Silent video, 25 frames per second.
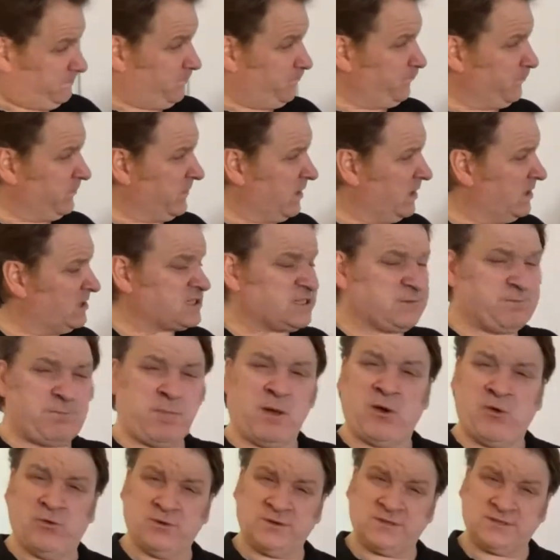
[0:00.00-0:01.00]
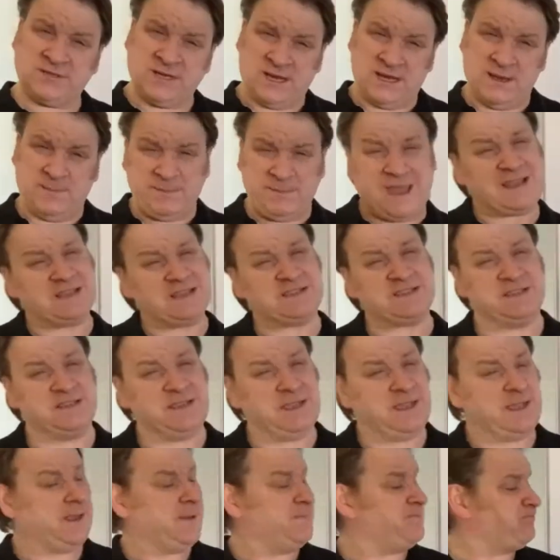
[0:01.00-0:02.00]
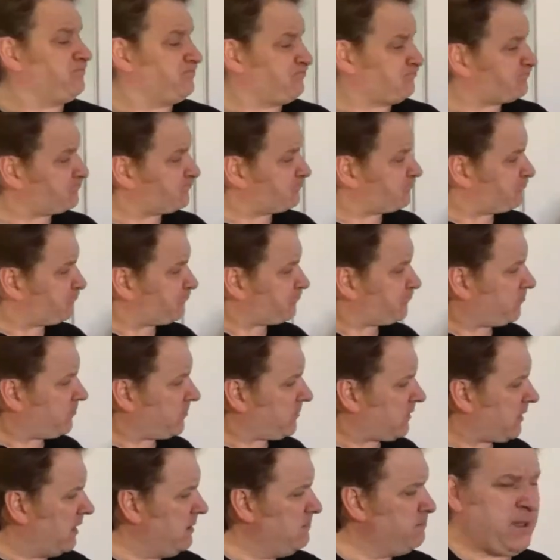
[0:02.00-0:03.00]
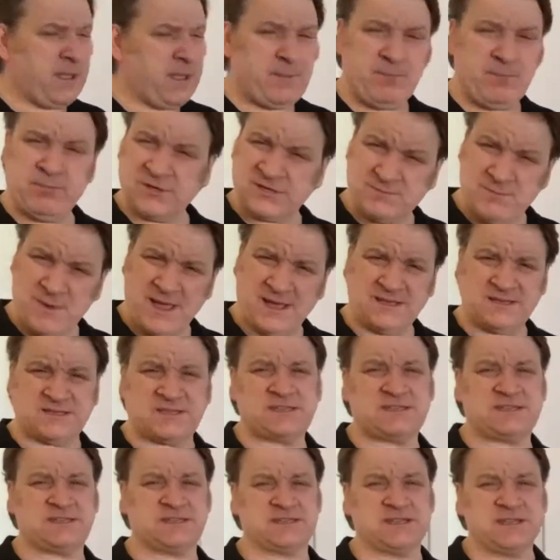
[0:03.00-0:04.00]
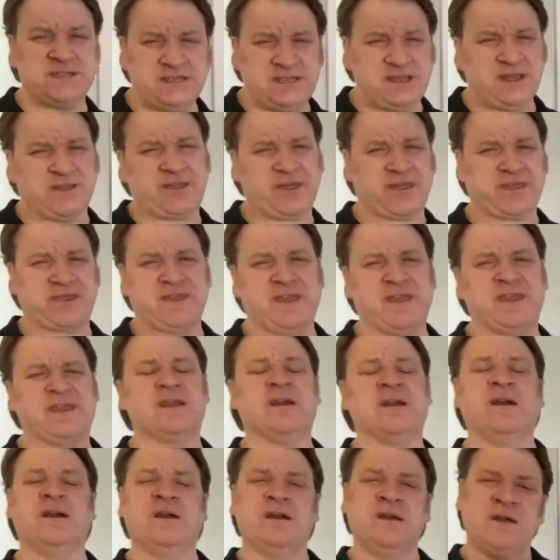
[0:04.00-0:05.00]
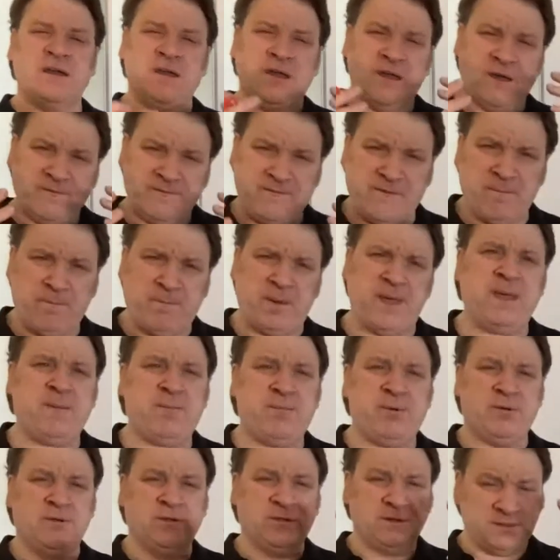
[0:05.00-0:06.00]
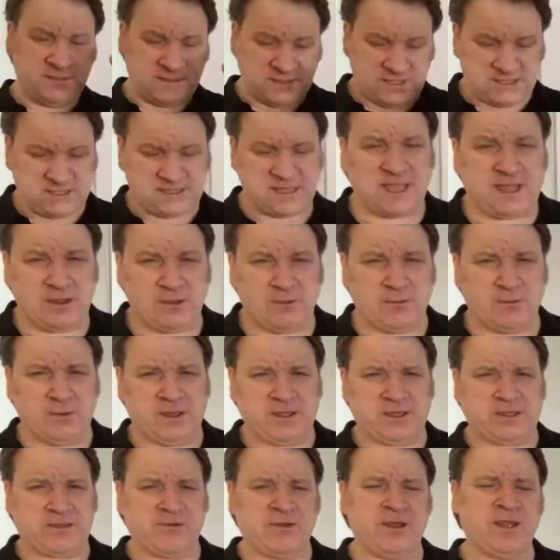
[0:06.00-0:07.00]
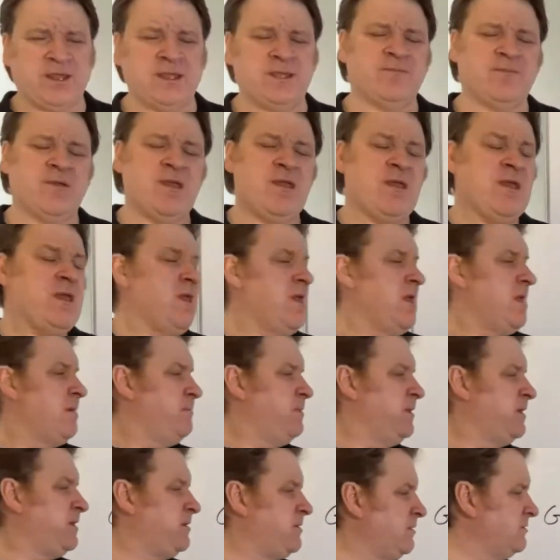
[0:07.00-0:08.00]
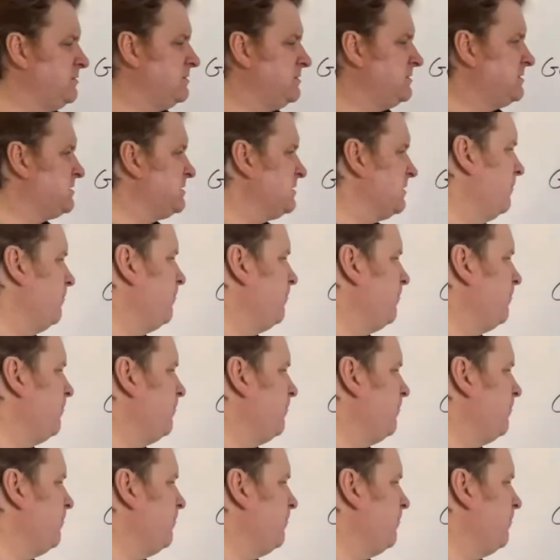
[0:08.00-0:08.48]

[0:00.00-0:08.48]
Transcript: I suppose, and I'm guessing here, in people's minds, this is another thing for people to deal with, right? Because